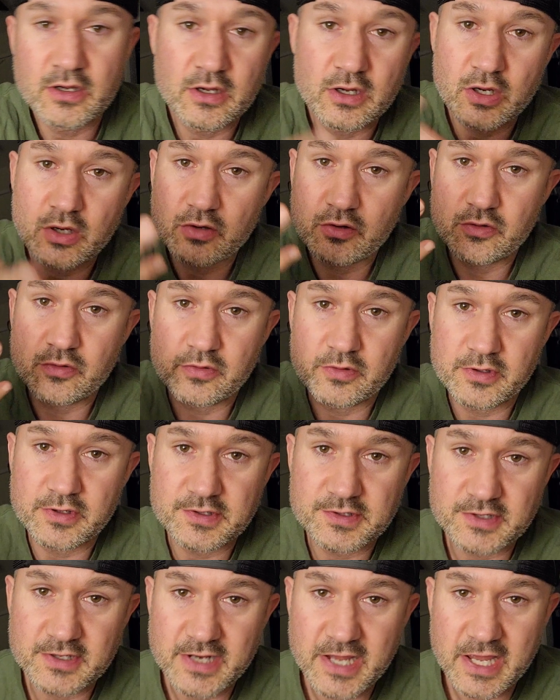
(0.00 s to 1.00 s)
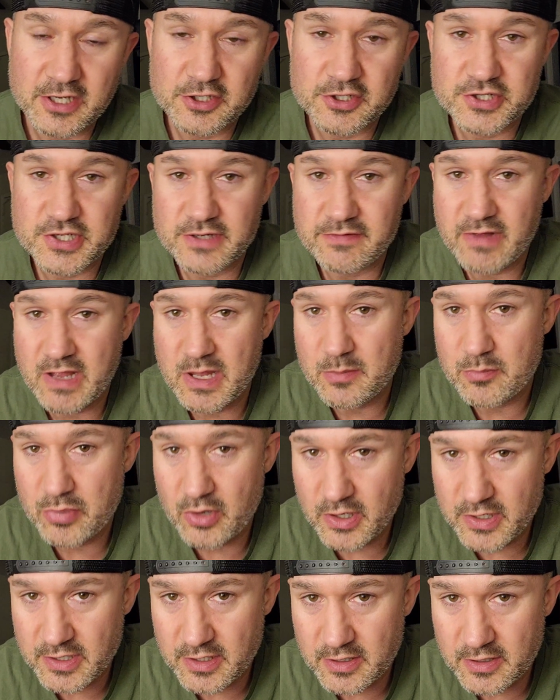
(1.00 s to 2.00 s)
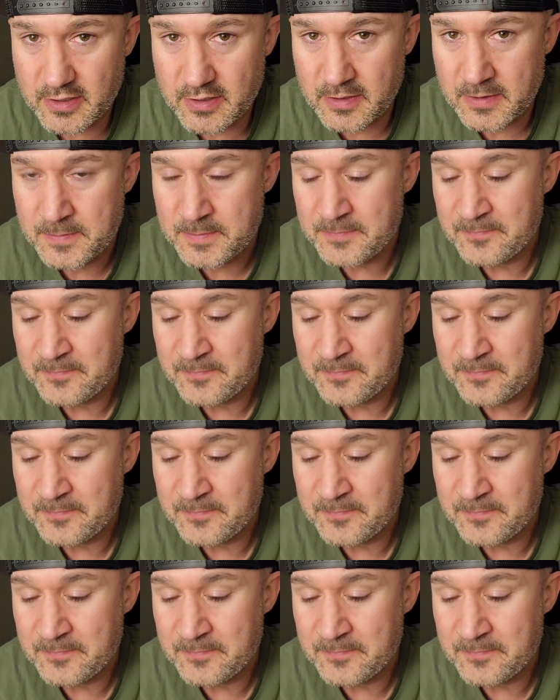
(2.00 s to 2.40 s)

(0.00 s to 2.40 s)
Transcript: who is an energy vampire